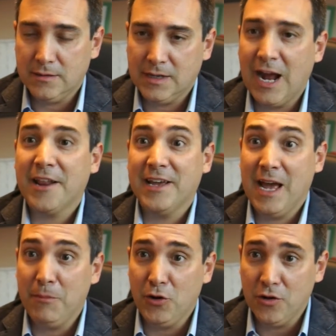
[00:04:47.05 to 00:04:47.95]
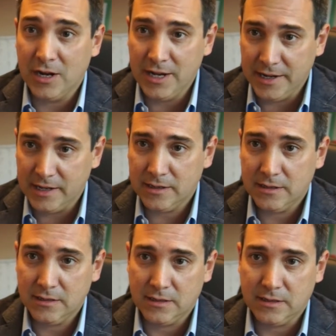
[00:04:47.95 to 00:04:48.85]
cardiac amyloid clinic
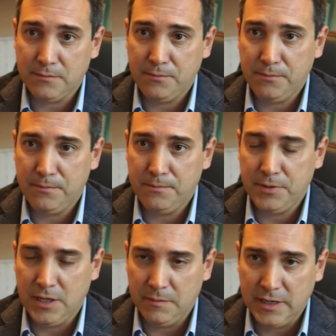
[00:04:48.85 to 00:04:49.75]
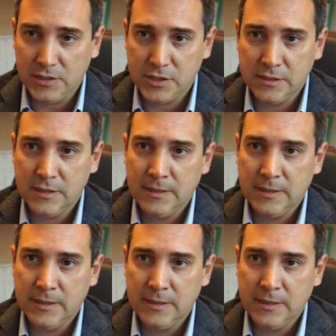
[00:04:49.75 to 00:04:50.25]
at P M H,